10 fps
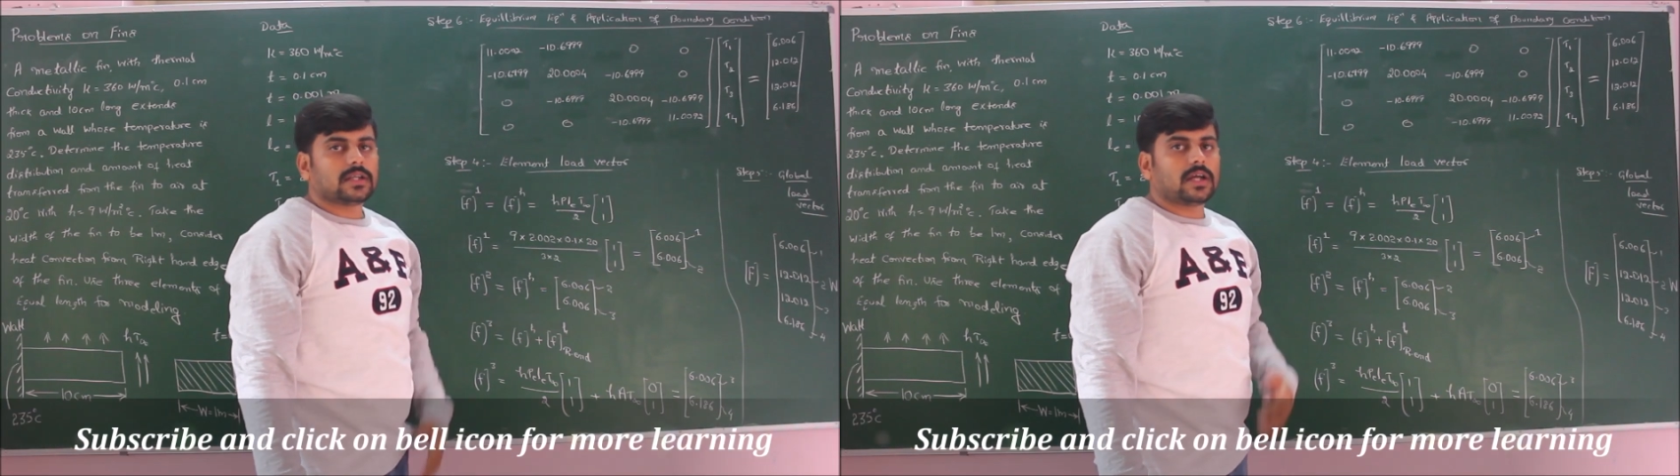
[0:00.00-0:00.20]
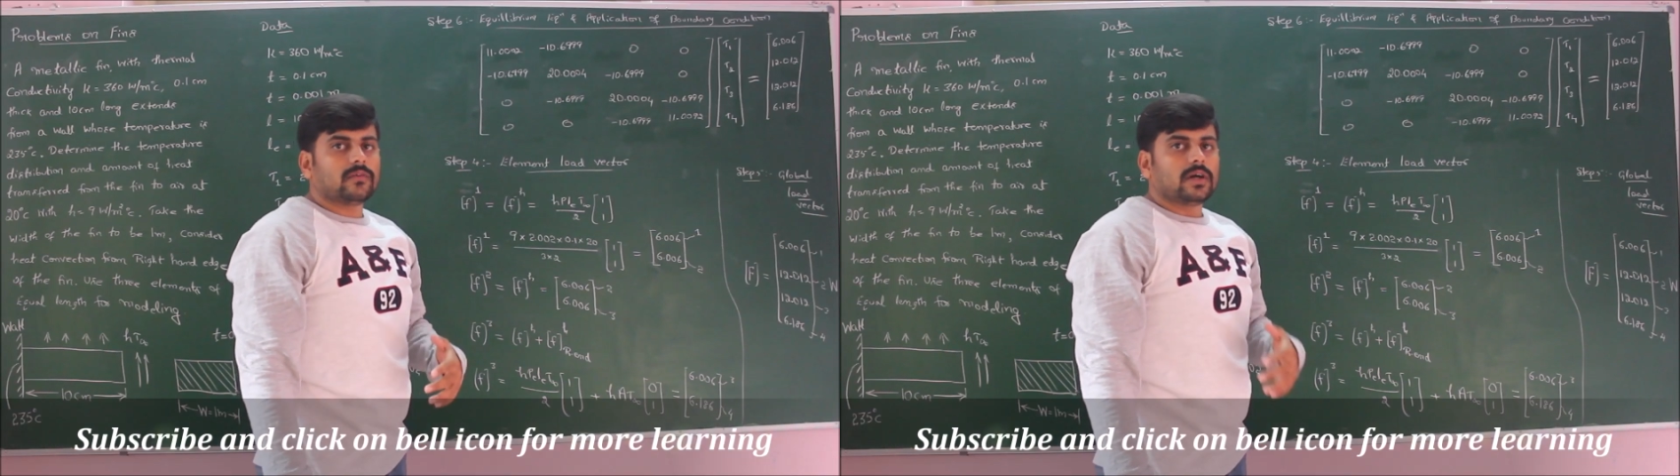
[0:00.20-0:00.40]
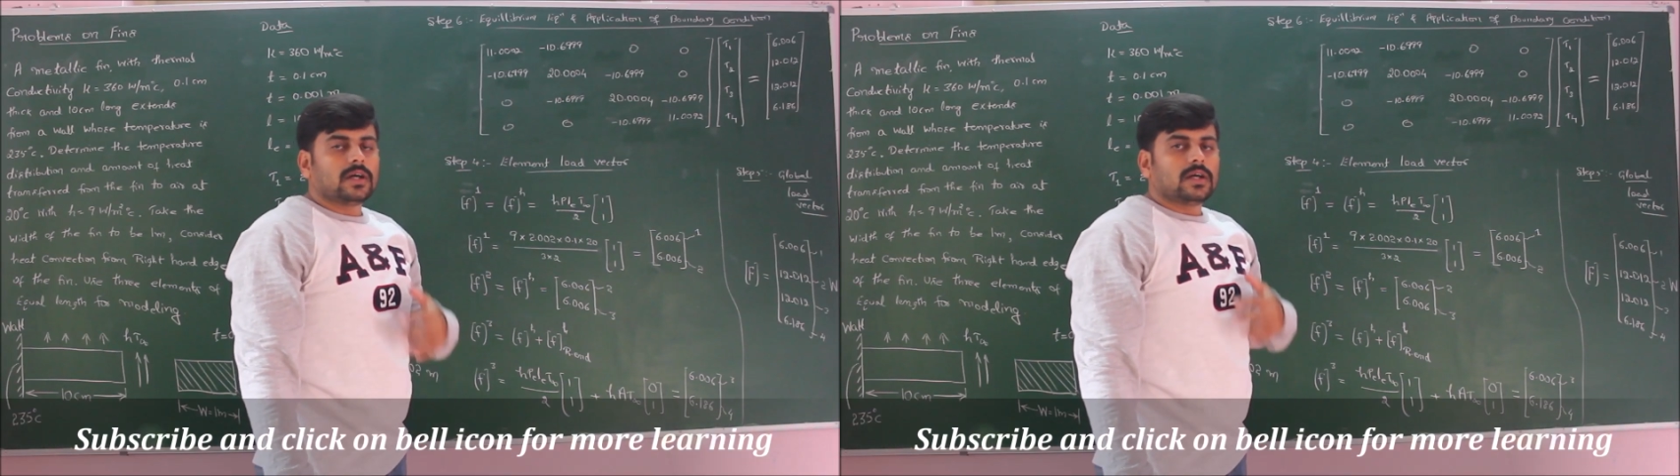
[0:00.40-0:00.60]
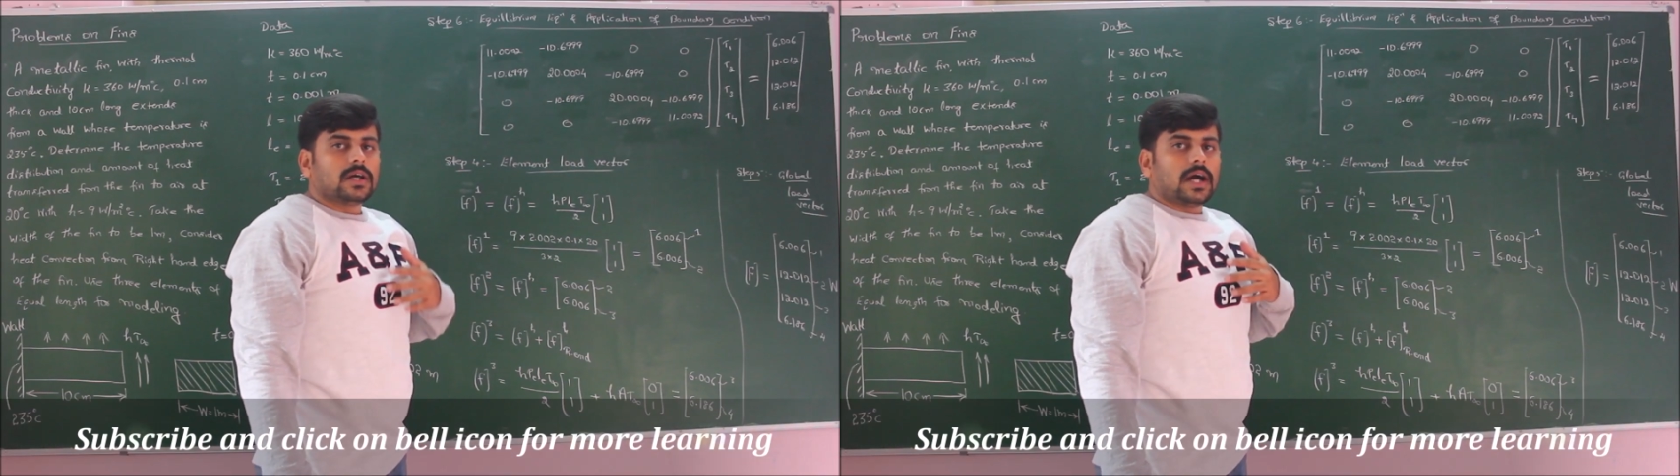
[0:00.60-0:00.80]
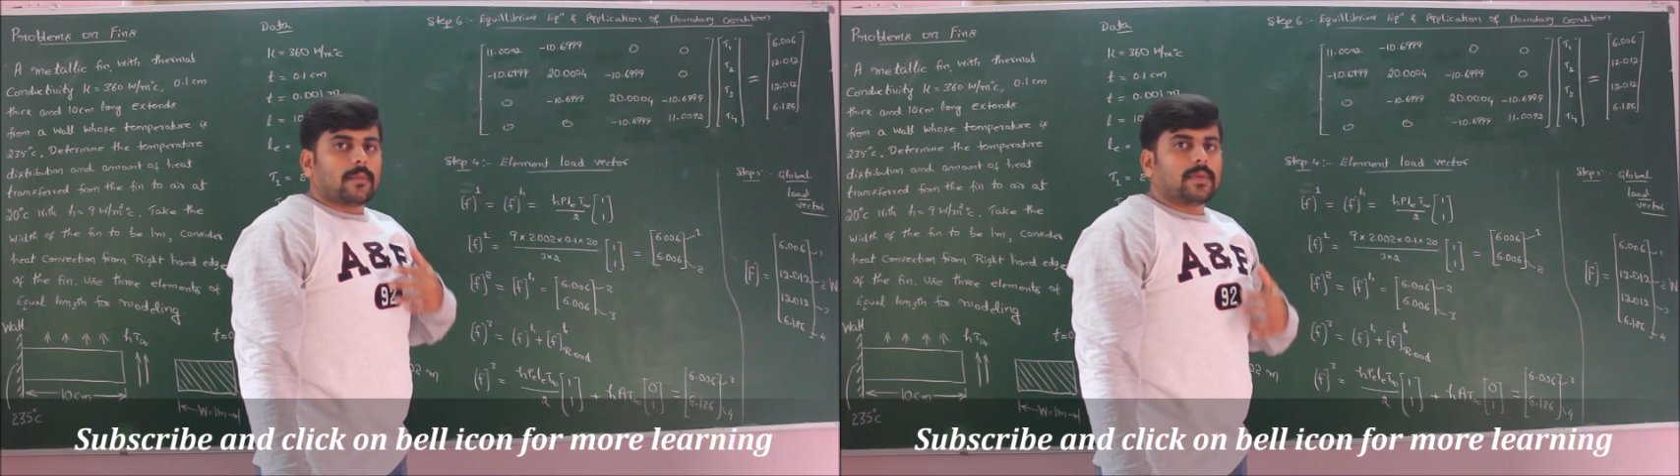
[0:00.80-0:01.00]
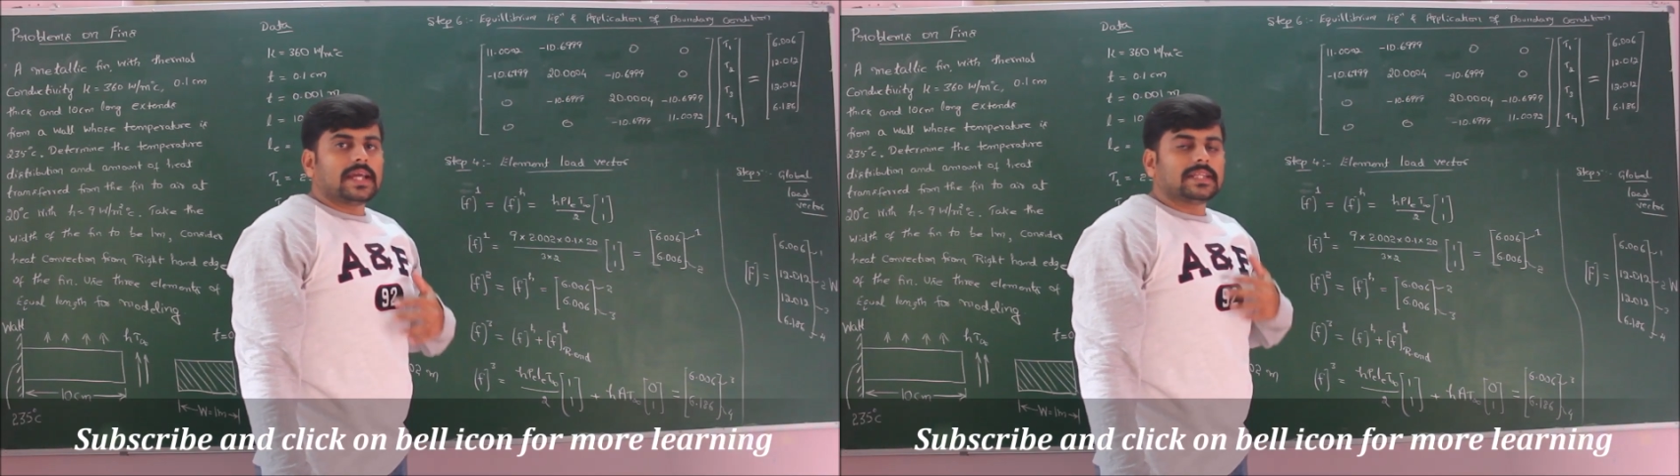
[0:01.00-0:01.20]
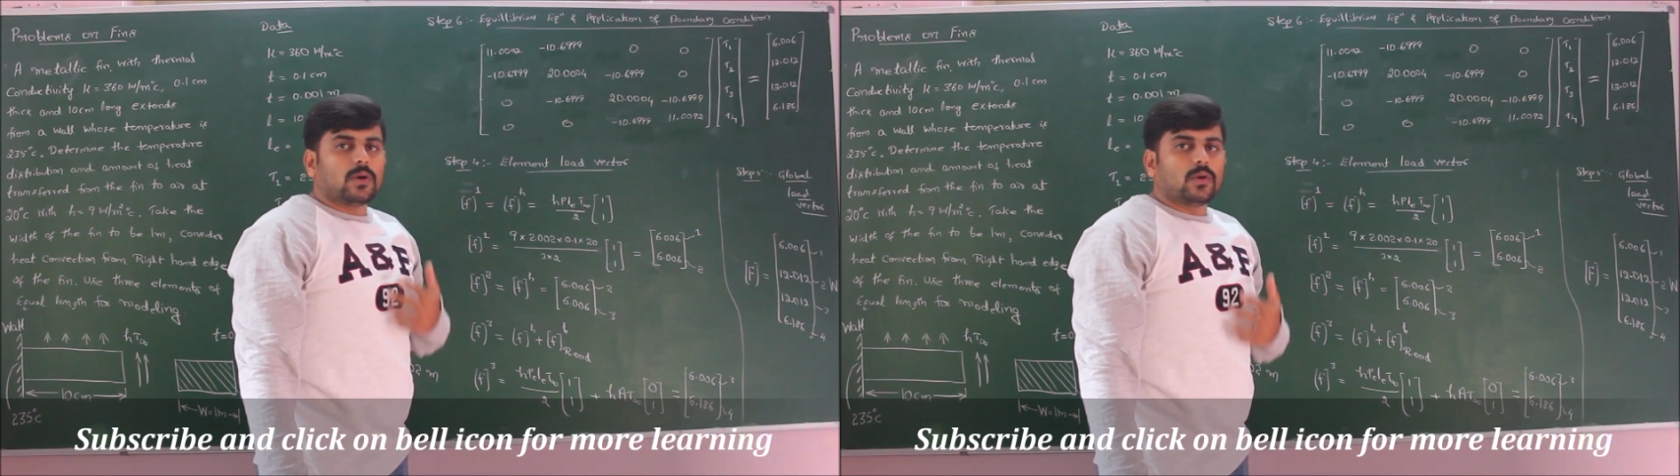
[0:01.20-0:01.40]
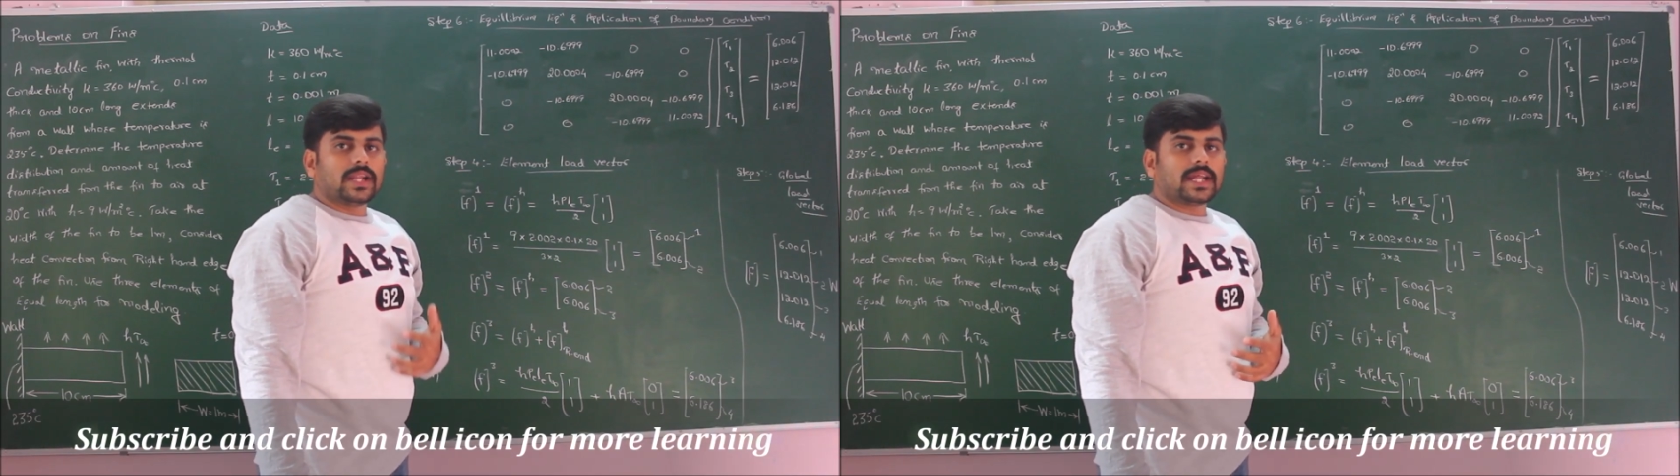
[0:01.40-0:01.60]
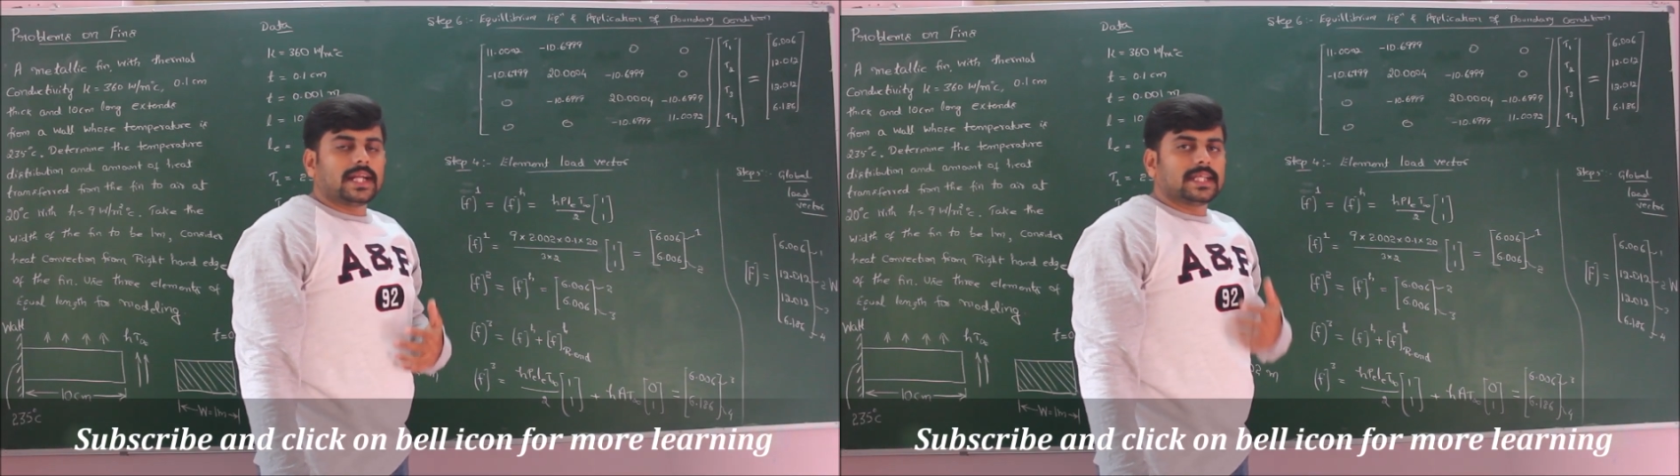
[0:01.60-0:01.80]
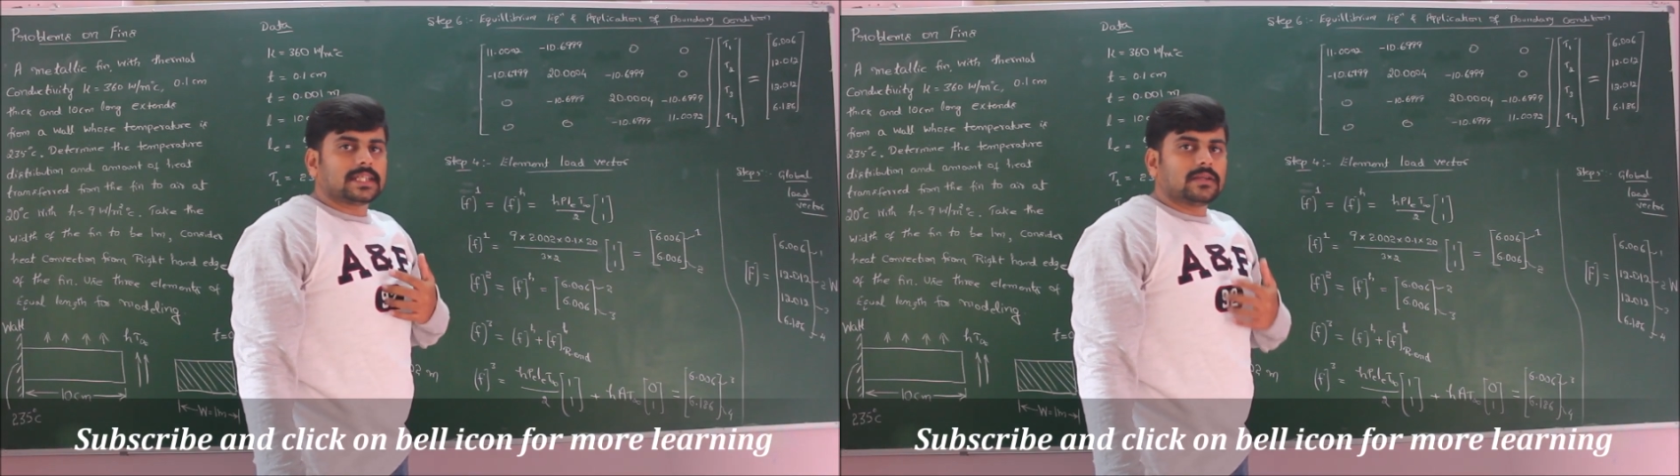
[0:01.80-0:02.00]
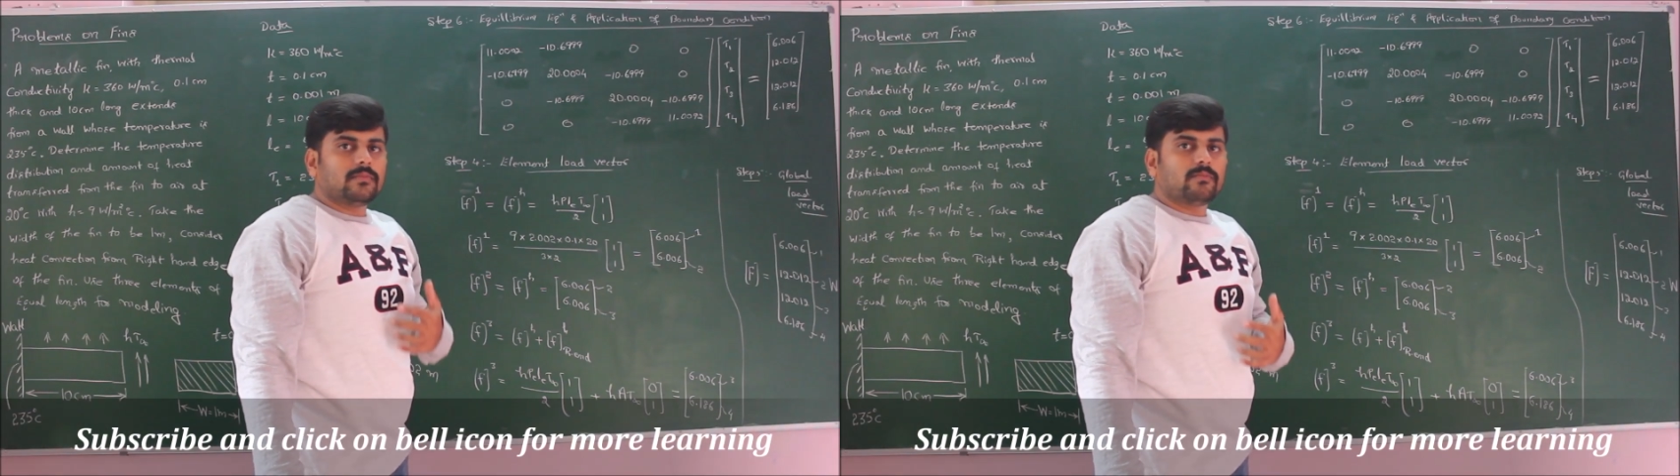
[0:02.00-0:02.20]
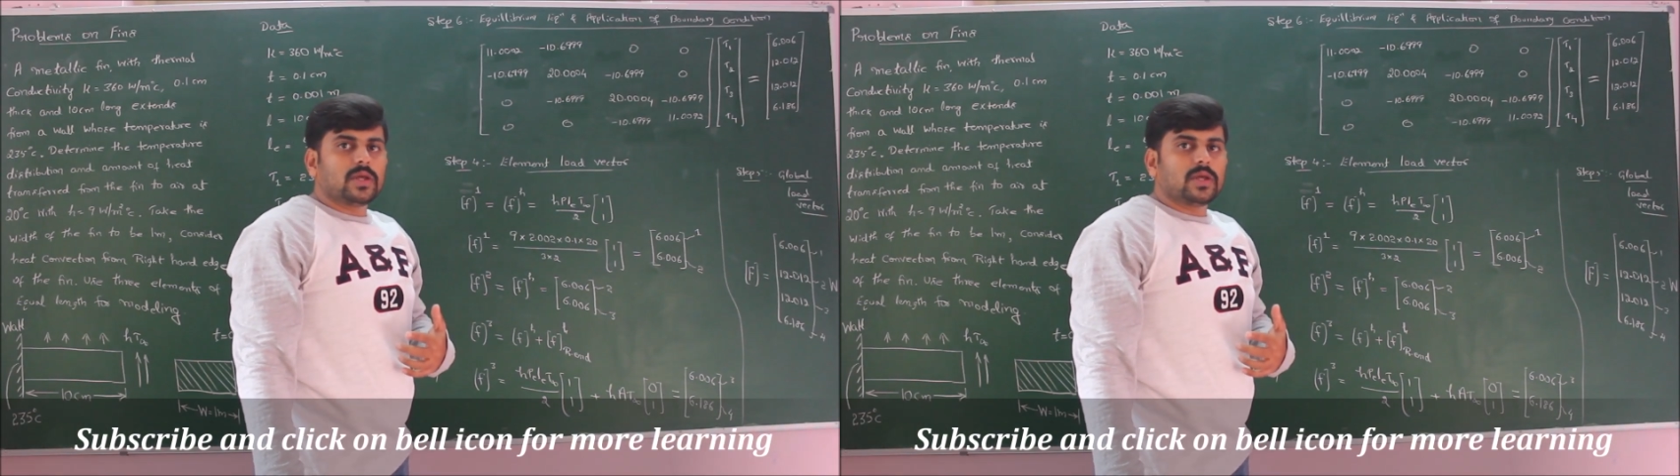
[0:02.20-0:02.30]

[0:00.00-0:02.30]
Now applying the boundary condition